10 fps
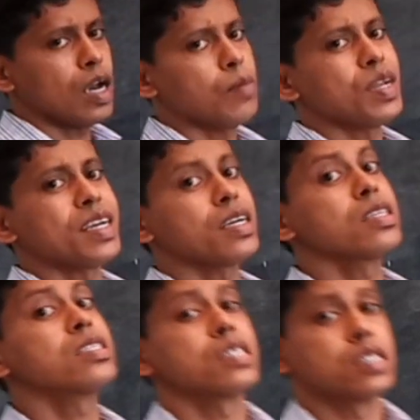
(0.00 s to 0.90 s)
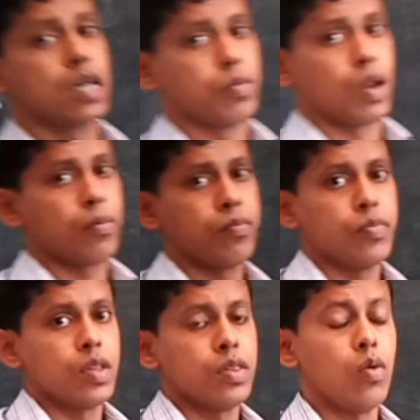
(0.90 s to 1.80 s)
I am taking this example.
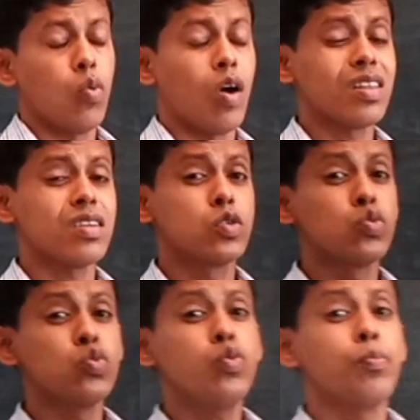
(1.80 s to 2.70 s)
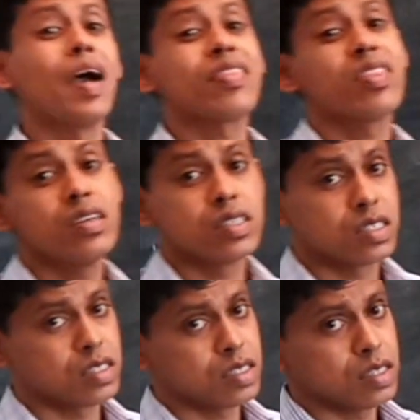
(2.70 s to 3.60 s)
Now, what are the 2
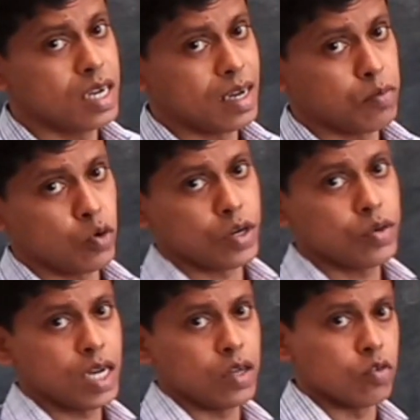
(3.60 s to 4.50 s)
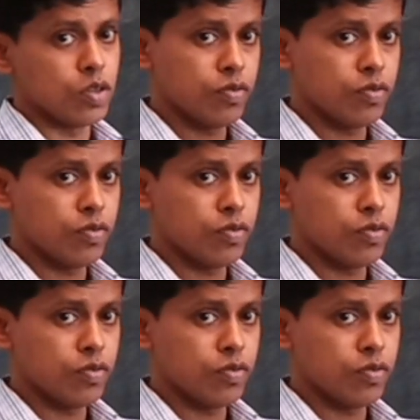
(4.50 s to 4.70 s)
methods that I am going to tell you?